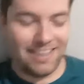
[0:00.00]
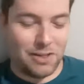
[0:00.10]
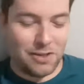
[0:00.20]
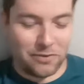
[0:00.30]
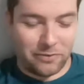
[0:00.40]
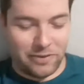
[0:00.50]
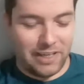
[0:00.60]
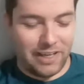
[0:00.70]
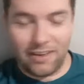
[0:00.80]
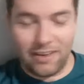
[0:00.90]
We
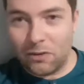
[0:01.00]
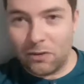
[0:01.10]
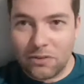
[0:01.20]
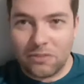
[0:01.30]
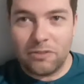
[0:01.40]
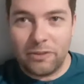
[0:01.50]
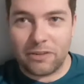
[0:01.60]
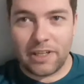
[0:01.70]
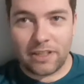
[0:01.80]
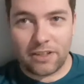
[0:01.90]
don't
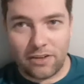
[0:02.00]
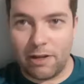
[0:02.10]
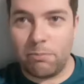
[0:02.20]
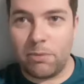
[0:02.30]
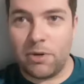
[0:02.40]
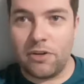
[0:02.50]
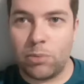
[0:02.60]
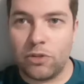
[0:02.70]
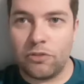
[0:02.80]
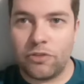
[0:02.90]
take on that burden of
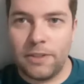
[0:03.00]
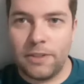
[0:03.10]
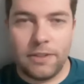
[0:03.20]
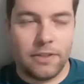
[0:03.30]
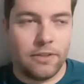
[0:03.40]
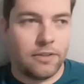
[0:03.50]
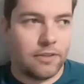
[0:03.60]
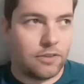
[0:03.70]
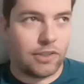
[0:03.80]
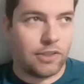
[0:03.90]
proof.
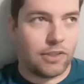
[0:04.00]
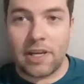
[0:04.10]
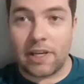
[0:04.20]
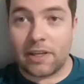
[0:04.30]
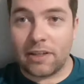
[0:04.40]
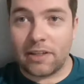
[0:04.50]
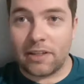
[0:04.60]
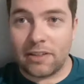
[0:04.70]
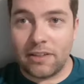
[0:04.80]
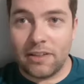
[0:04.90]
Just like
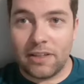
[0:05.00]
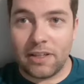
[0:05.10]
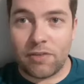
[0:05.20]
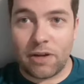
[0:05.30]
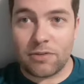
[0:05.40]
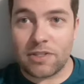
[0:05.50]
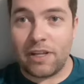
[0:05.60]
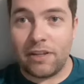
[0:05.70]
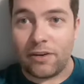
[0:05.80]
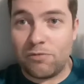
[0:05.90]
if I was to say
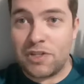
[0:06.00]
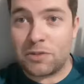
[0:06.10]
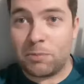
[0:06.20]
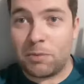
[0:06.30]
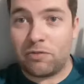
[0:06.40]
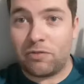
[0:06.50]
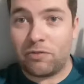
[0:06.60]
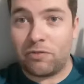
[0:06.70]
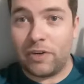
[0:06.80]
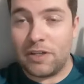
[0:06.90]
there are invisible
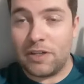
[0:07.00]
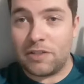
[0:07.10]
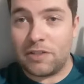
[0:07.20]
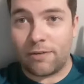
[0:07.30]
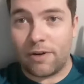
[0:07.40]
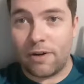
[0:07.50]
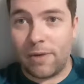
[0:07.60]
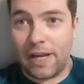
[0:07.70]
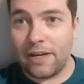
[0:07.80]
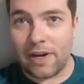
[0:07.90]
fairies flying around my
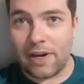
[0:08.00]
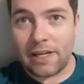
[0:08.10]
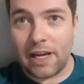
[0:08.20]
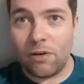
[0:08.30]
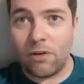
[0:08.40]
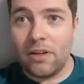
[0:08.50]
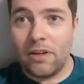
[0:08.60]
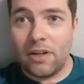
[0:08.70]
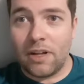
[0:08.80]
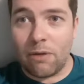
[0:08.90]
head right now,
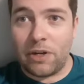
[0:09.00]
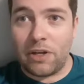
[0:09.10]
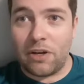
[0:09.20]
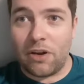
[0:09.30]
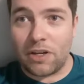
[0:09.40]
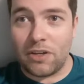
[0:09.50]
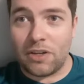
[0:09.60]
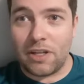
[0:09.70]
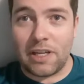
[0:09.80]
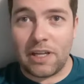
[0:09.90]
I would not
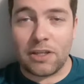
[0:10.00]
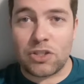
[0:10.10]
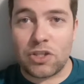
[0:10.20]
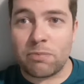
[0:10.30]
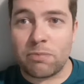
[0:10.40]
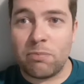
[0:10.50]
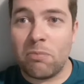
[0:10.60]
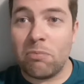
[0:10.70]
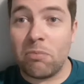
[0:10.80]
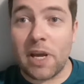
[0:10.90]
just
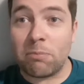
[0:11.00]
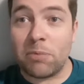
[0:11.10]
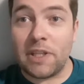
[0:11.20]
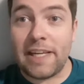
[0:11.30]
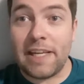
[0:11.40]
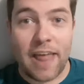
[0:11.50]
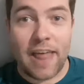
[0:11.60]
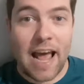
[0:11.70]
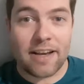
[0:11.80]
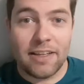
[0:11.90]
believe
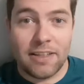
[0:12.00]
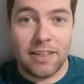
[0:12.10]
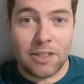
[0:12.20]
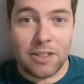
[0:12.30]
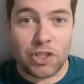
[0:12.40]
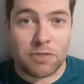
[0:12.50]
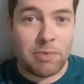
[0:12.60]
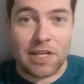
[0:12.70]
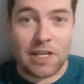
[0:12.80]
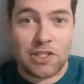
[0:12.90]
that just
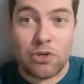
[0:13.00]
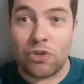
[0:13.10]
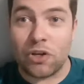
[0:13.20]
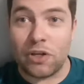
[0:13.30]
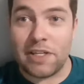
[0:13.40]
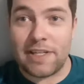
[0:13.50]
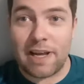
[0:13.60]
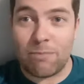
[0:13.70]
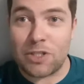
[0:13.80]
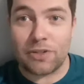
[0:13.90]
because you couldn't
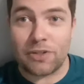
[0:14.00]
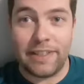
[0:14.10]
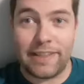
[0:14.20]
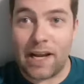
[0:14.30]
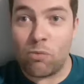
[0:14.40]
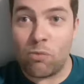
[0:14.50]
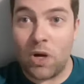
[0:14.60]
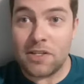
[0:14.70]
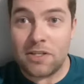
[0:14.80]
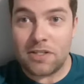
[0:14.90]
demonstrate that it
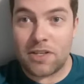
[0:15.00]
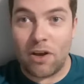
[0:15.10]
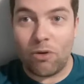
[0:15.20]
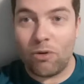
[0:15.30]
wasn't so.